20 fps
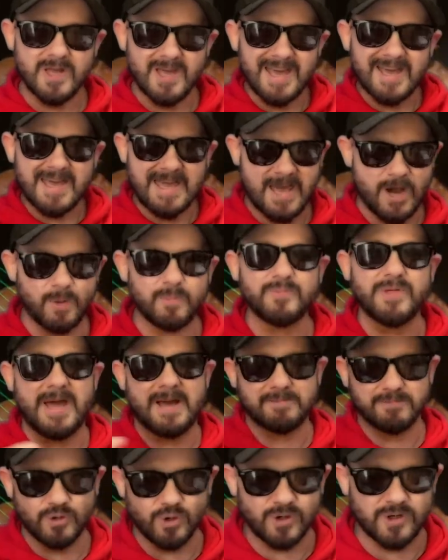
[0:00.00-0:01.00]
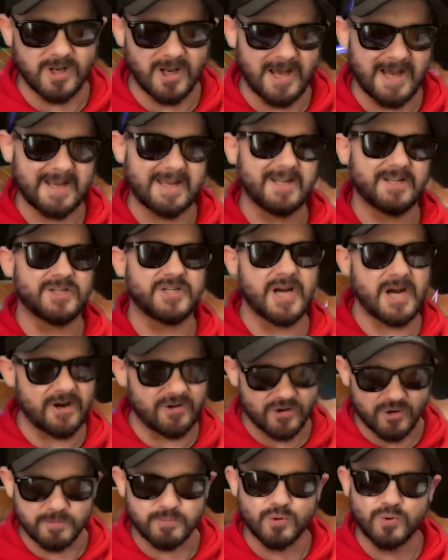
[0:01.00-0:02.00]
helped them look like a
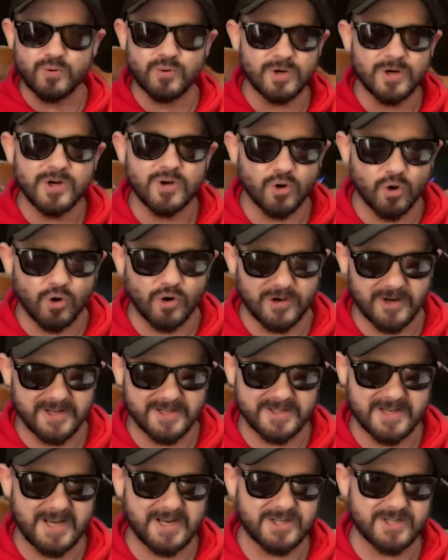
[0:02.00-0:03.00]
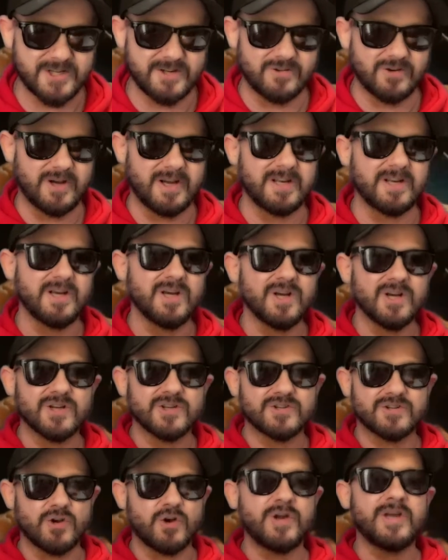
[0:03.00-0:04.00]
charitable organization, right?
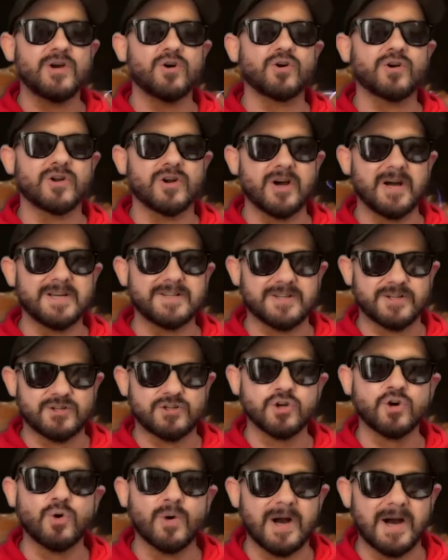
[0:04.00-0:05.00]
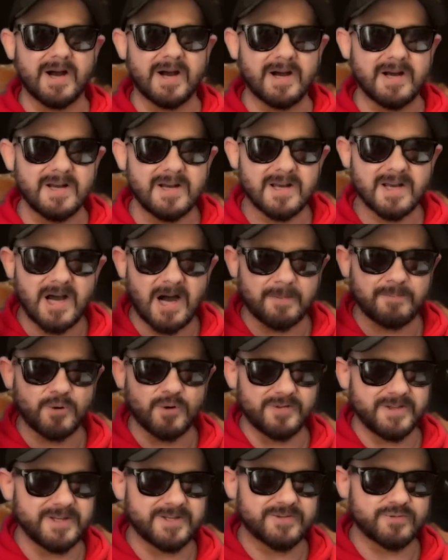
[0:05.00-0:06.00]
So he organized a tour up
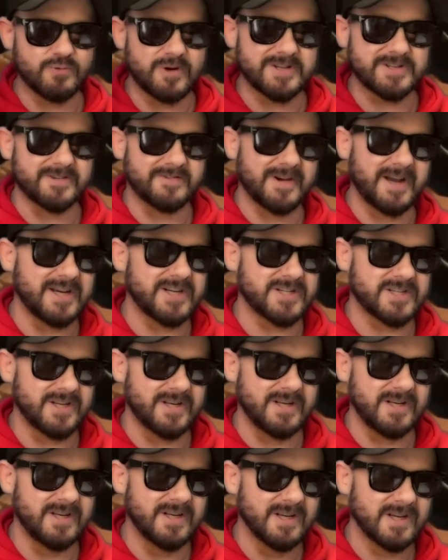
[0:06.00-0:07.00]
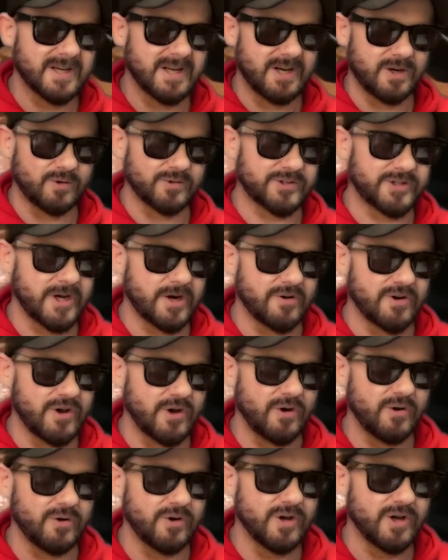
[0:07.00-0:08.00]
on this reservation in
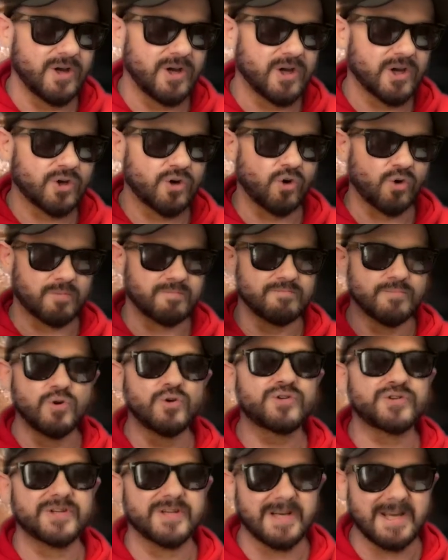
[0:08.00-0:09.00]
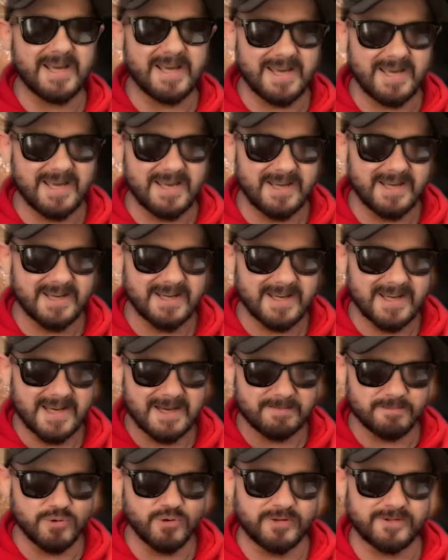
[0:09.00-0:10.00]
Ontario called Moosonee
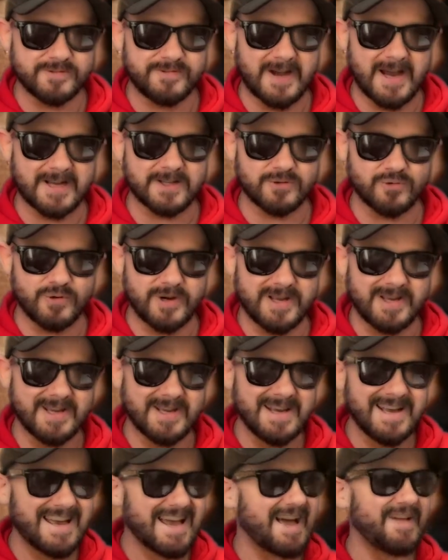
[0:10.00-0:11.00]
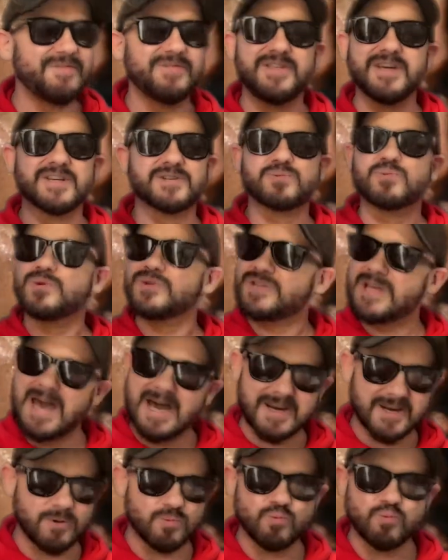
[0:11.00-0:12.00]
and Moose Factory. And this was
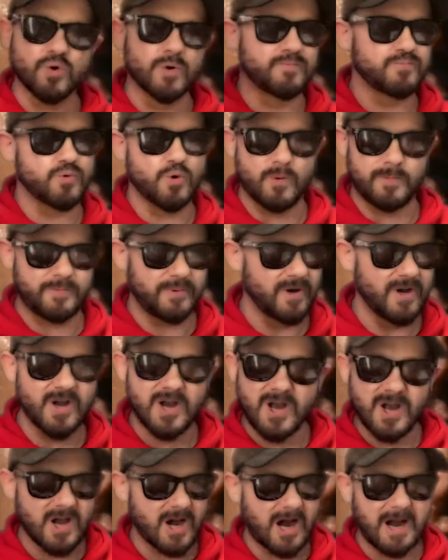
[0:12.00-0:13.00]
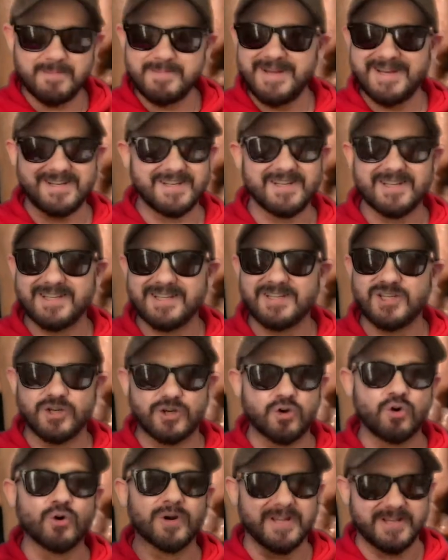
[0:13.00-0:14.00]
out in Woolpool. I mean, you
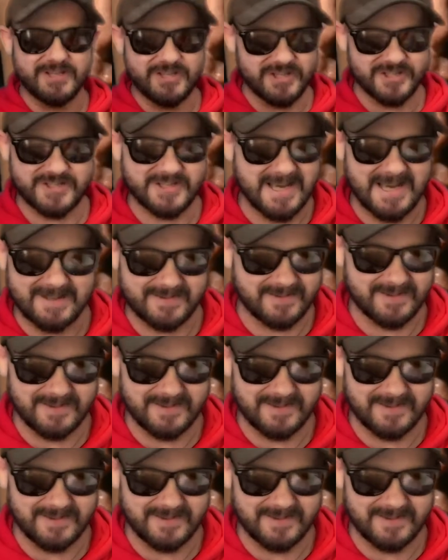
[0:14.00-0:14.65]
couldn't just get